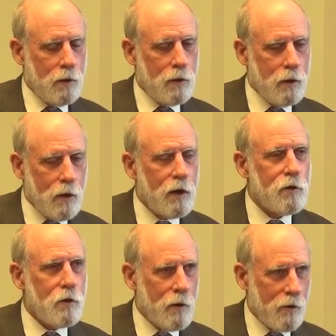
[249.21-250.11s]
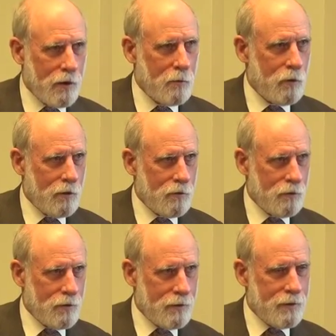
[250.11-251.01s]
non-numeric
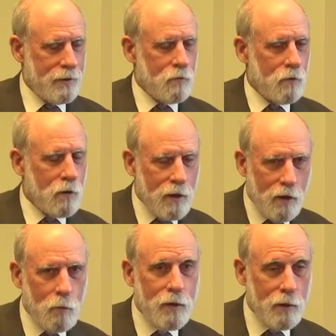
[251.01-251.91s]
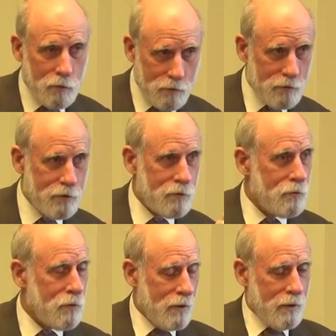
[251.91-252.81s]
processing, that it will allow people to